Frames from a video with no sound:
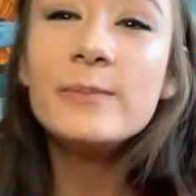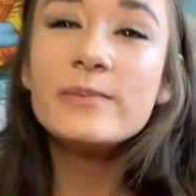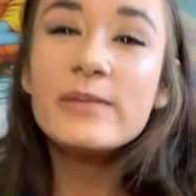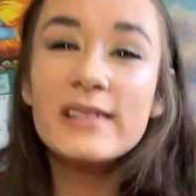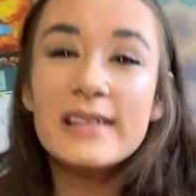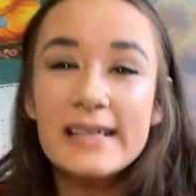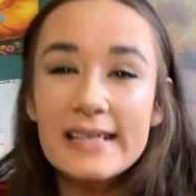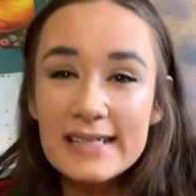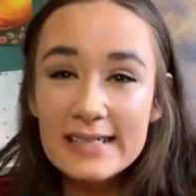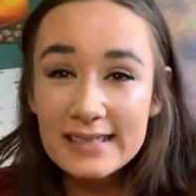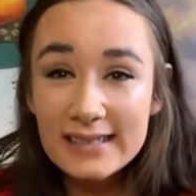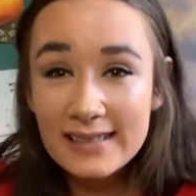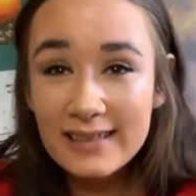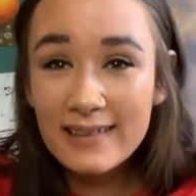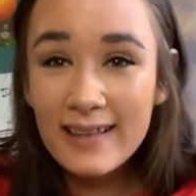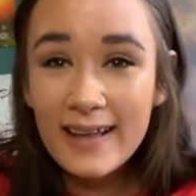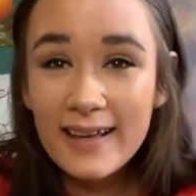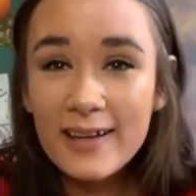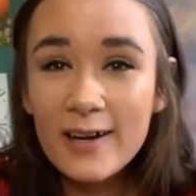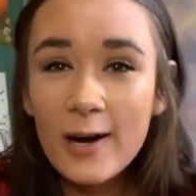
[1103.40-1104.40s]
Please
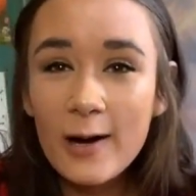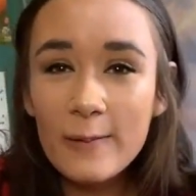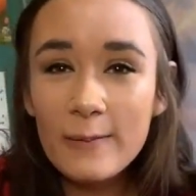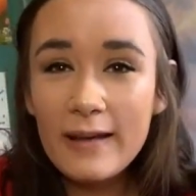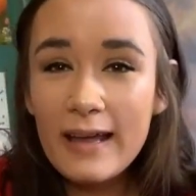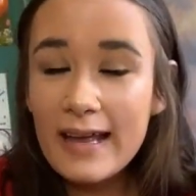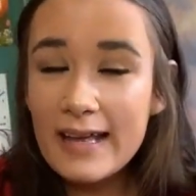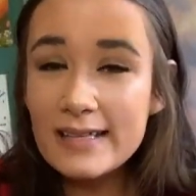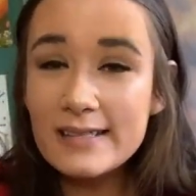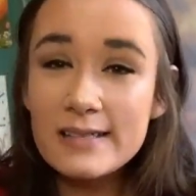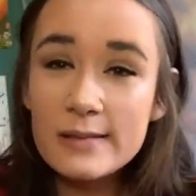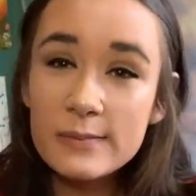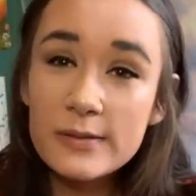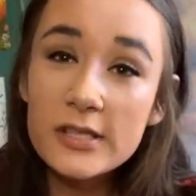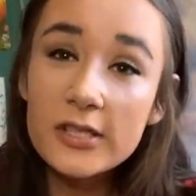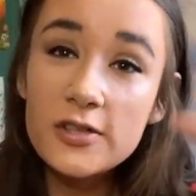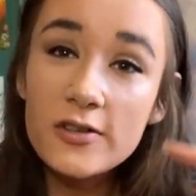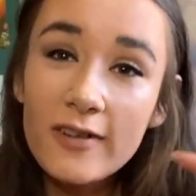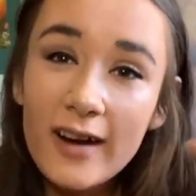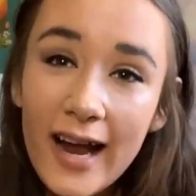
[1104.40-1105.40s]
like, comment, and
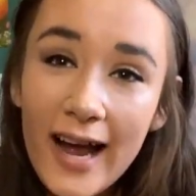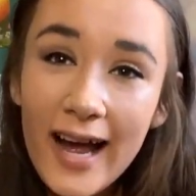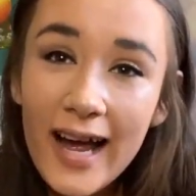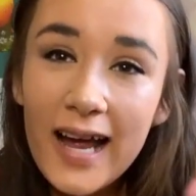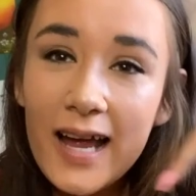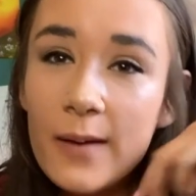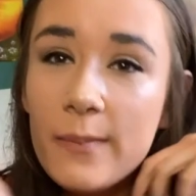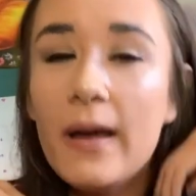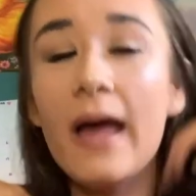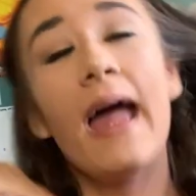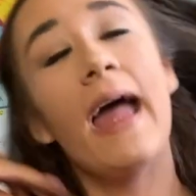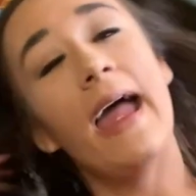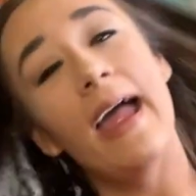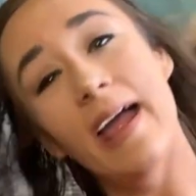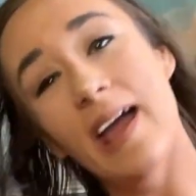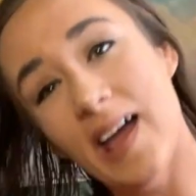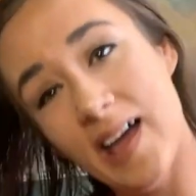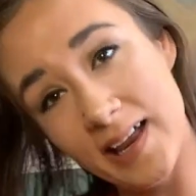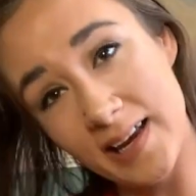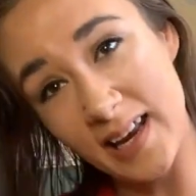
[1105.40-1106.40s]
subscribe.
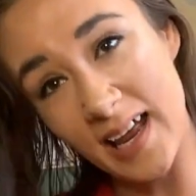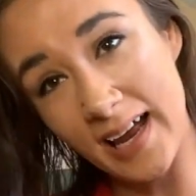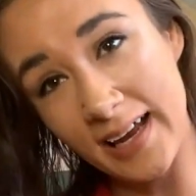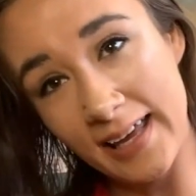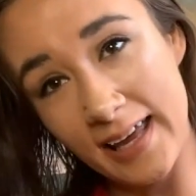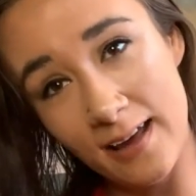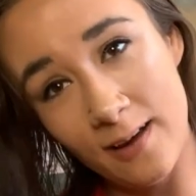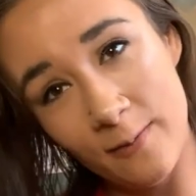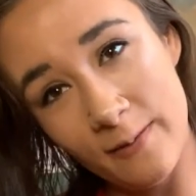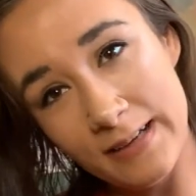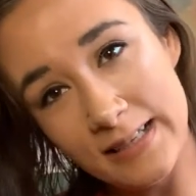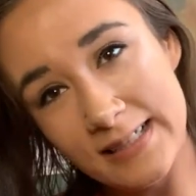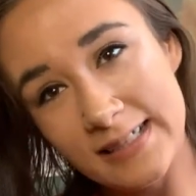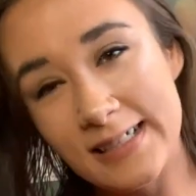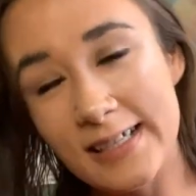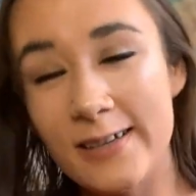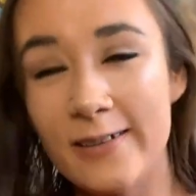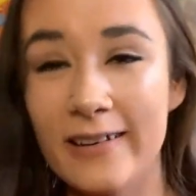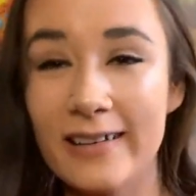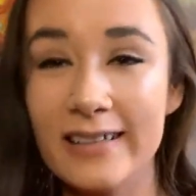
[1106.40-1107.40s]
And I can't wait to see
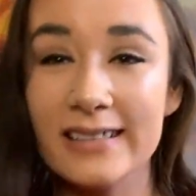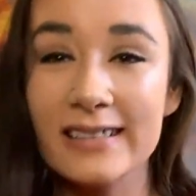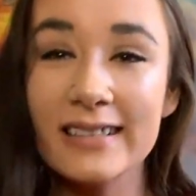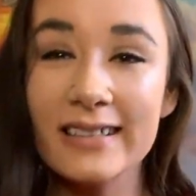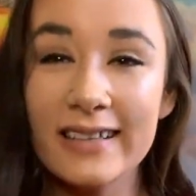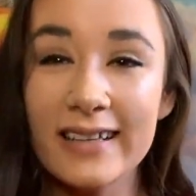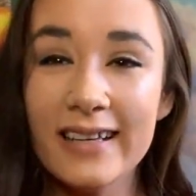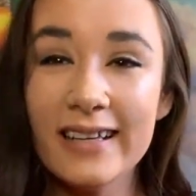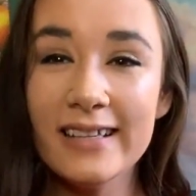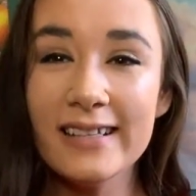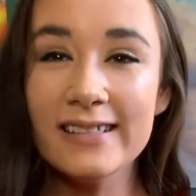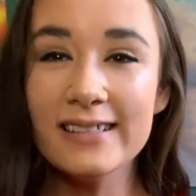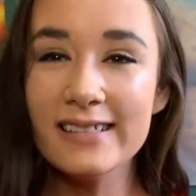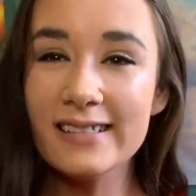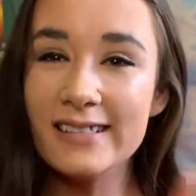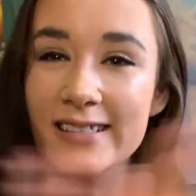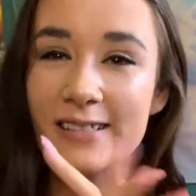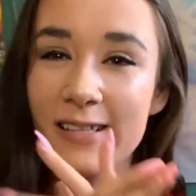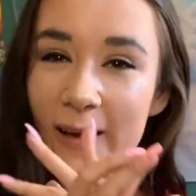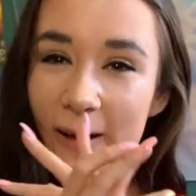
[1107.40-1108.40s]
you guys again.
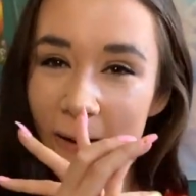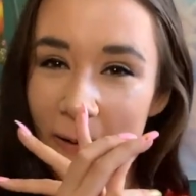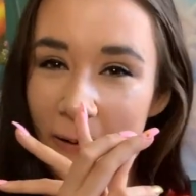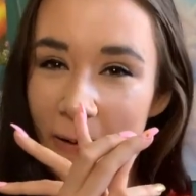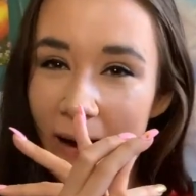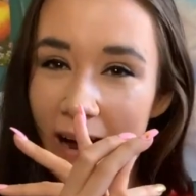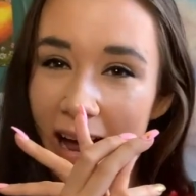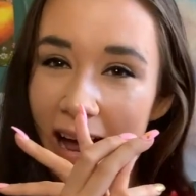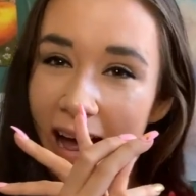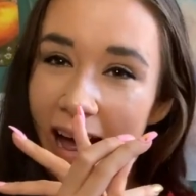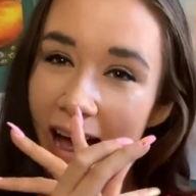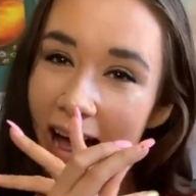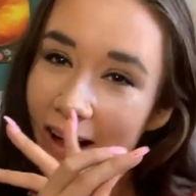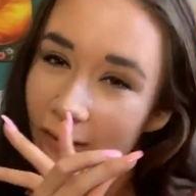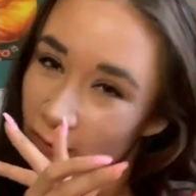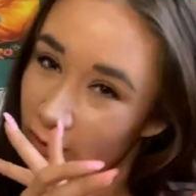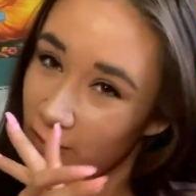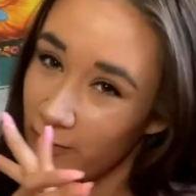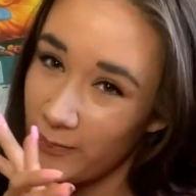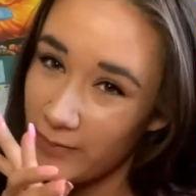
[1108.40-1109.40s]
So have
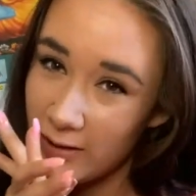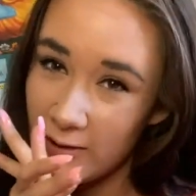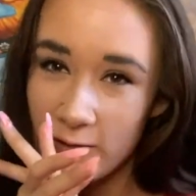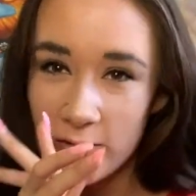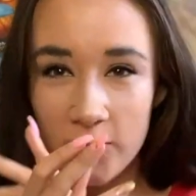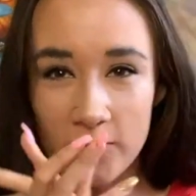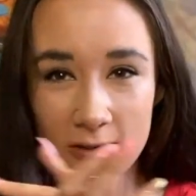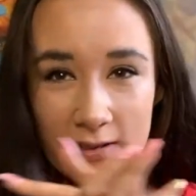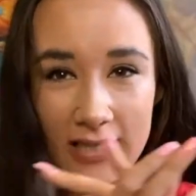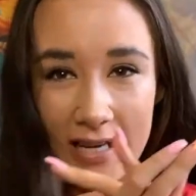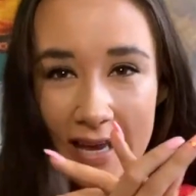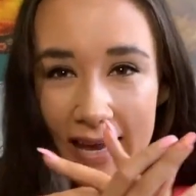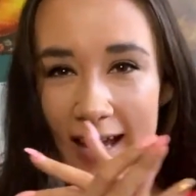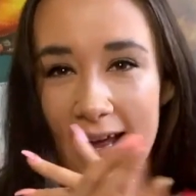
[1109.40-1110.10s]
a beautiful day.